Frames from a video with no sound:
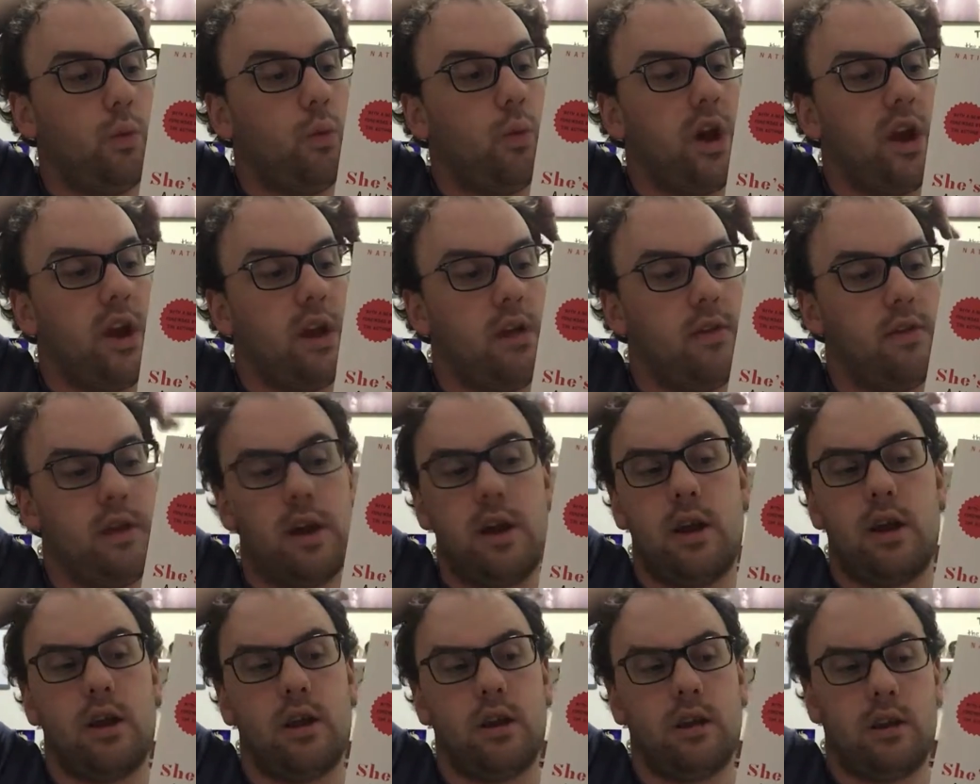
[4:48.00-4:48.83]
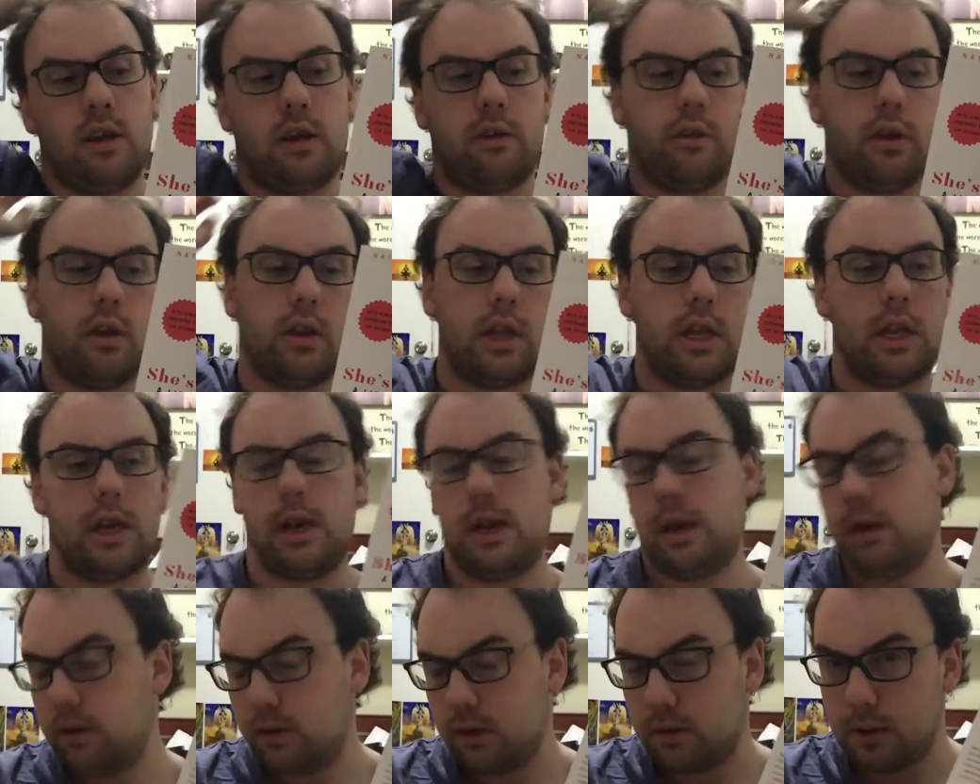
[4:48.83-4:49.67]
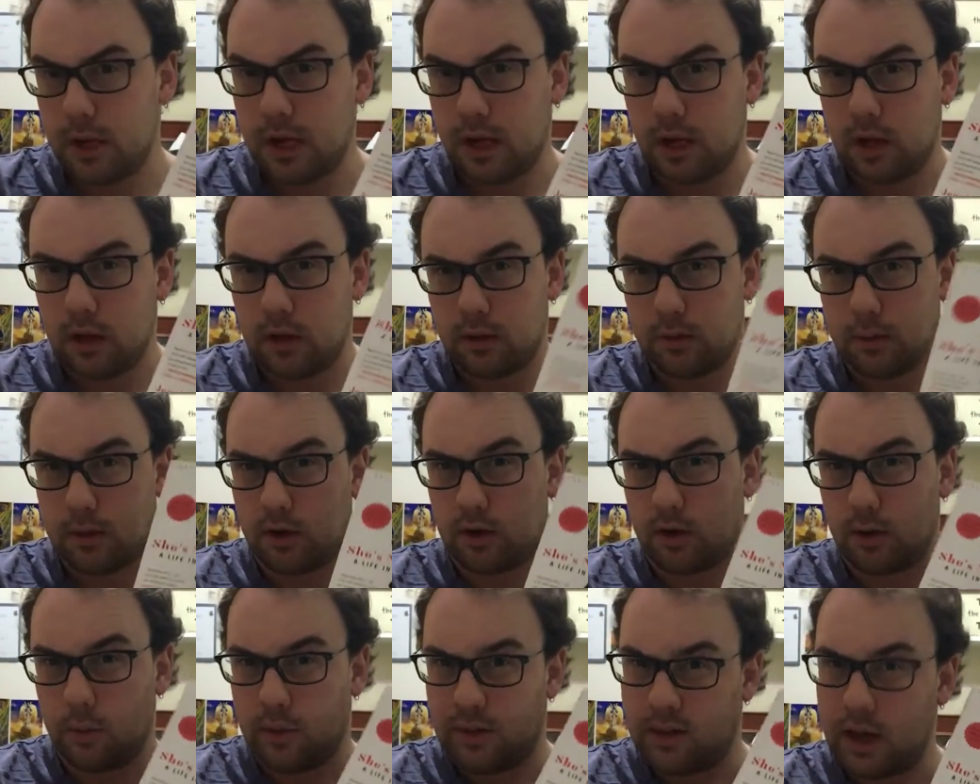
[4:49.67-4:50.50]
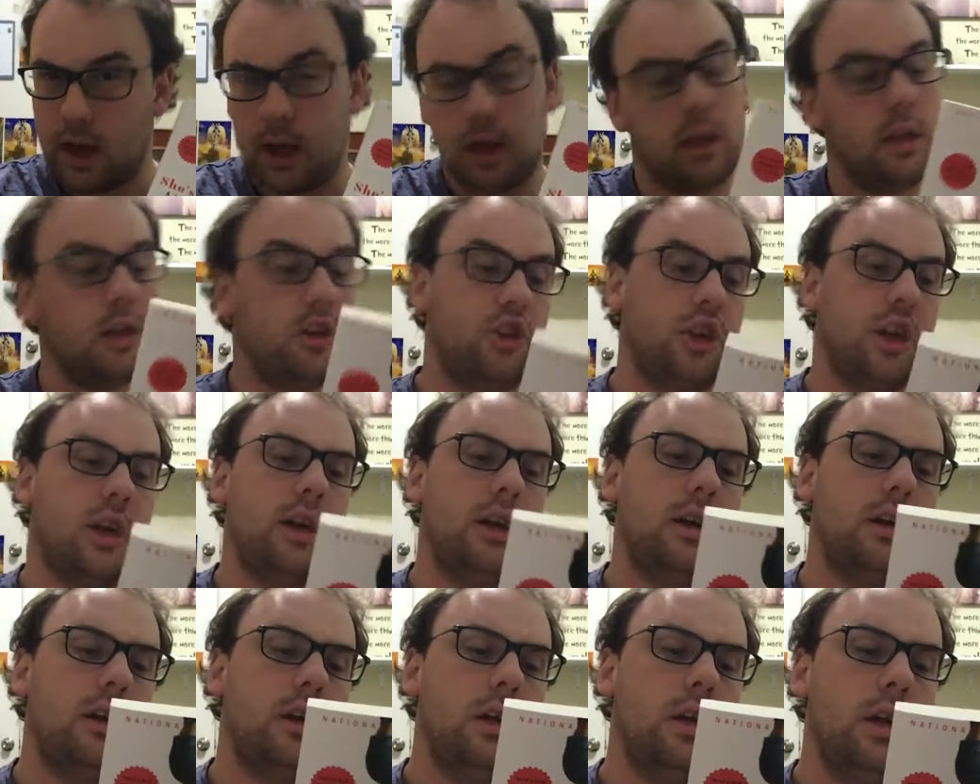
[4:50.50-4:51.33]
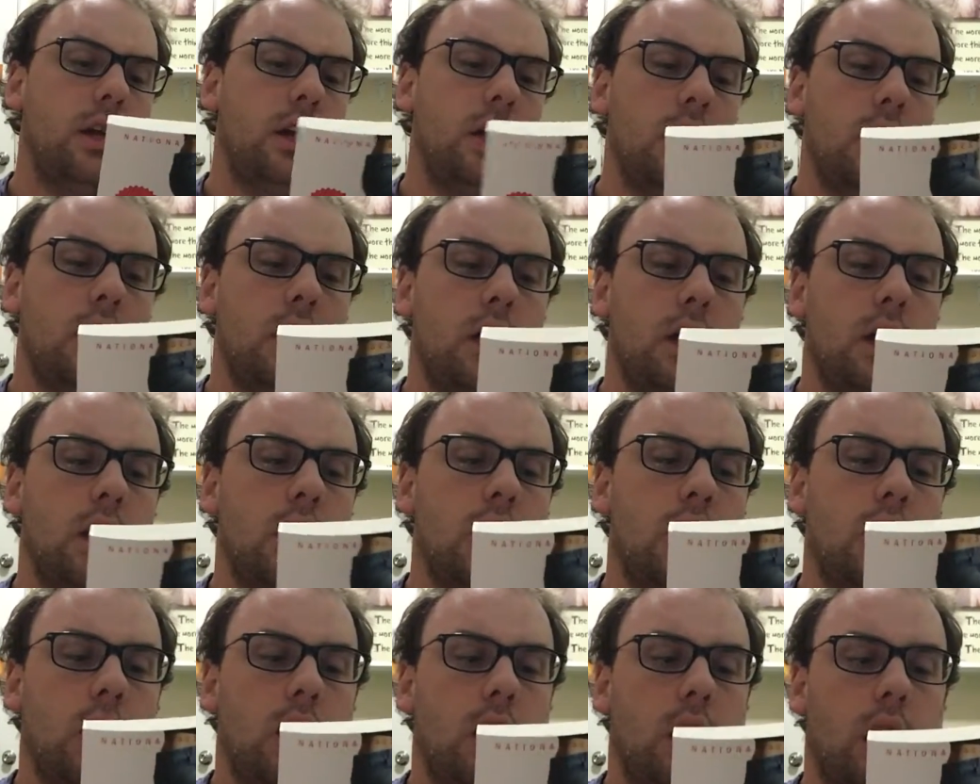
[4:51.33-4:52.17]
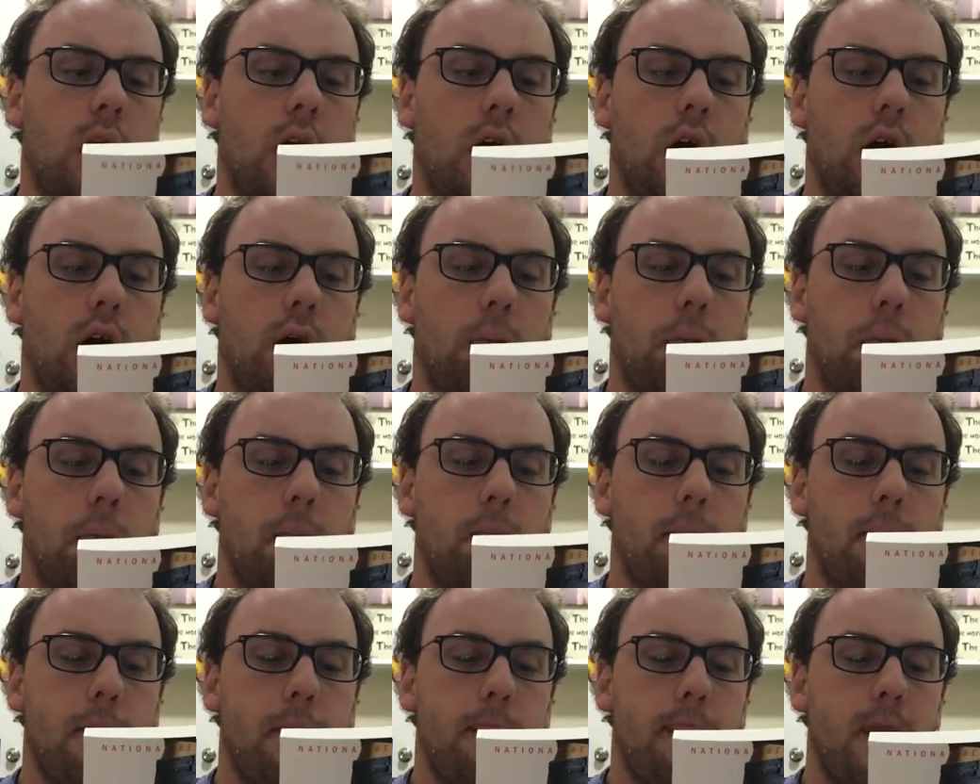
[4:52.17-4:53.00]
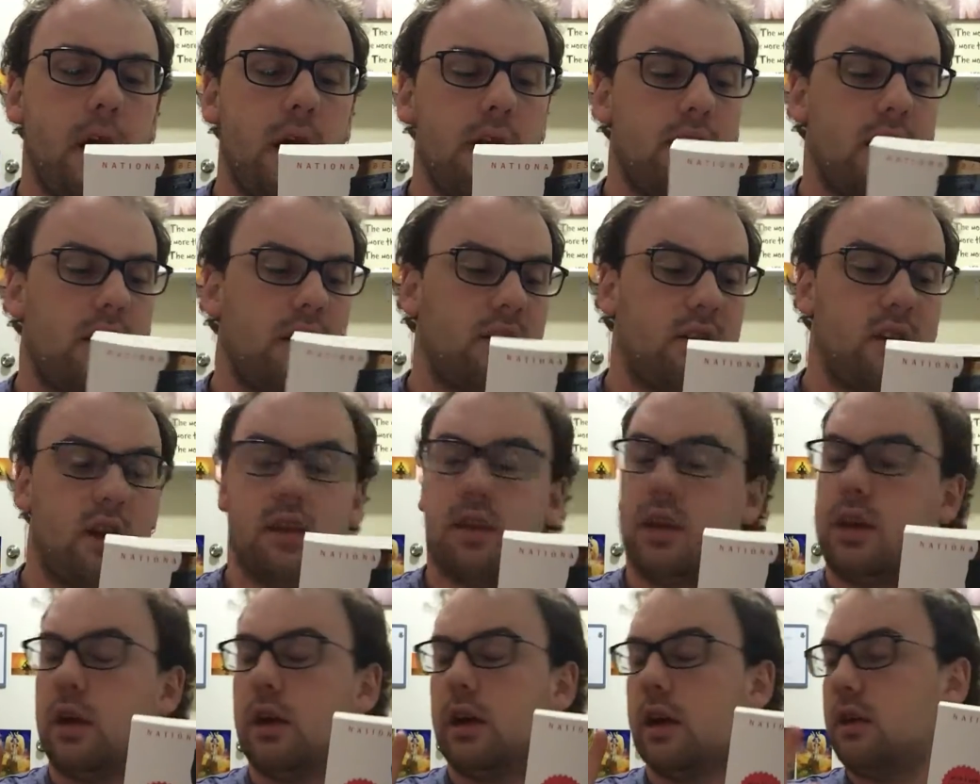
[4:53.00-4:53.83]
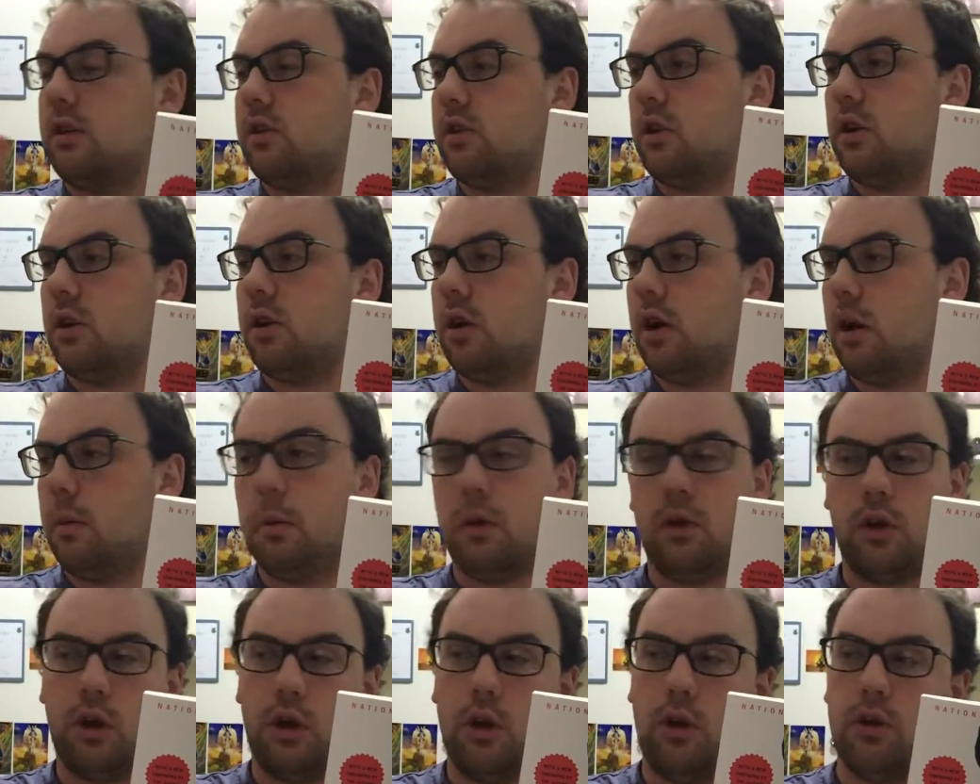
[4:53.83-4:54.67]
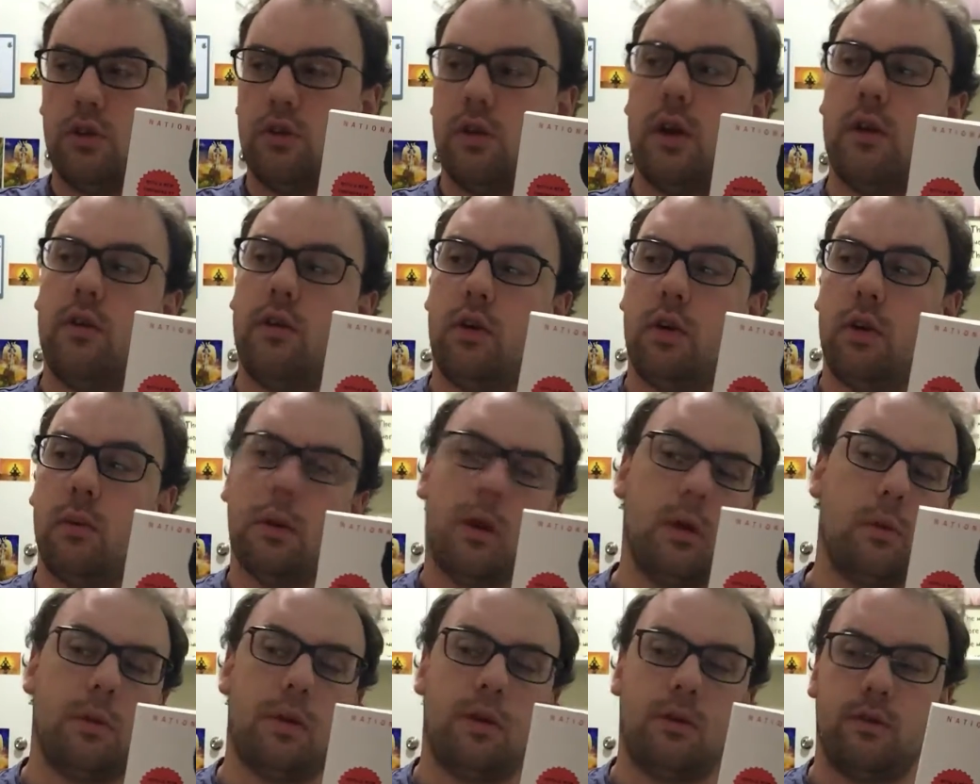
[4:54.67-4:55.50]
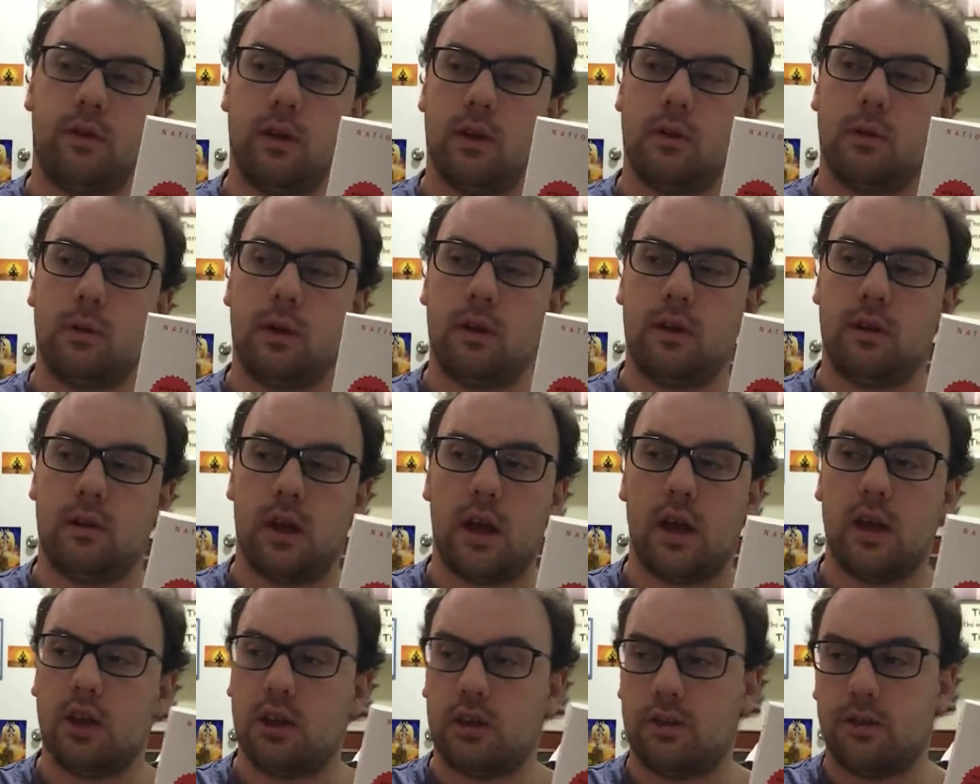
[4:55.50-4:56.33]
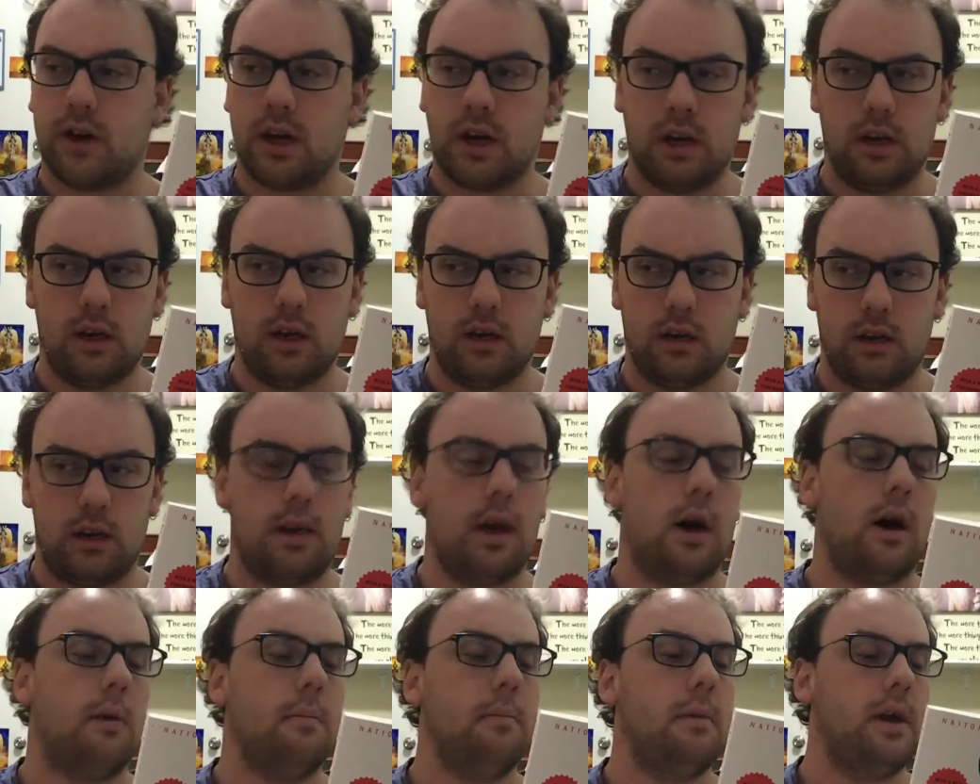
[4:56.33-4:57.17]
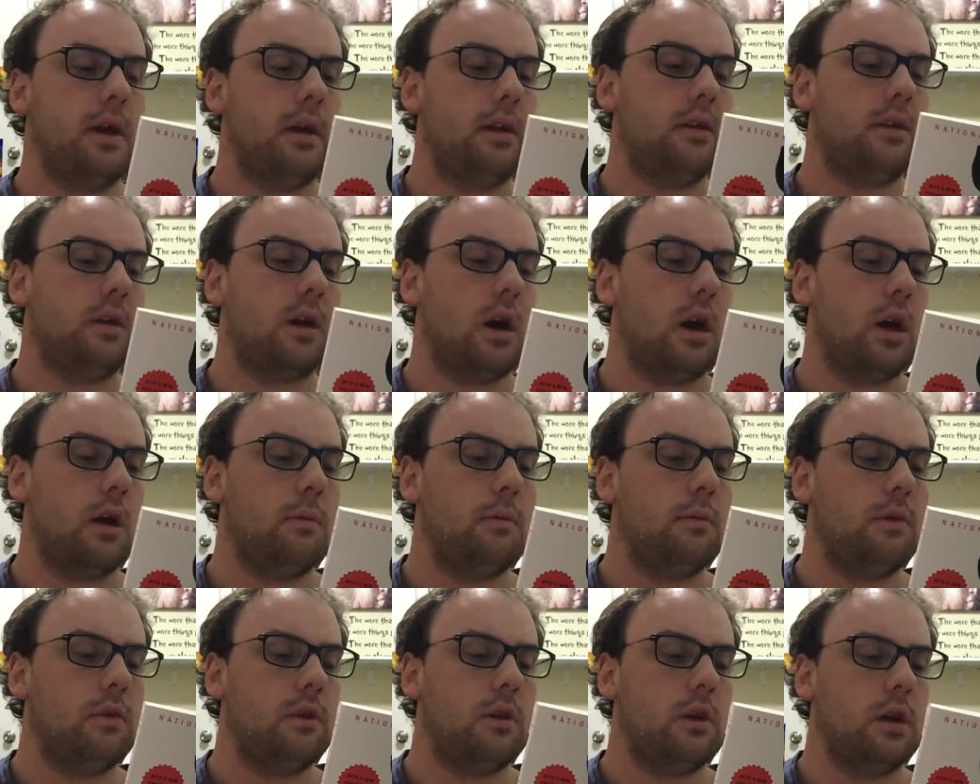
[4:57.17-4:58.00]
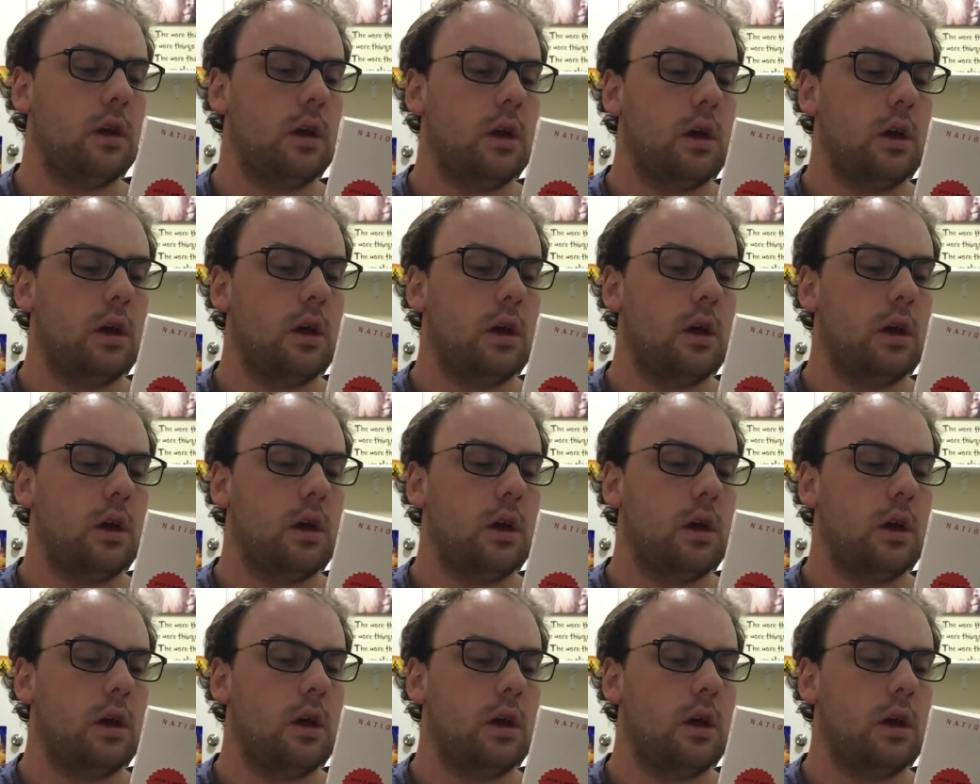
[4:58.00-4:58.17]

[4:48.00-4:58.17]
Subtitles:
where there definitely needs to be, especially with Caitlyn Jenner. And that's nothing against her. I'm a huge fan of her, but I'll be the first one to say she's fucking dumb at times.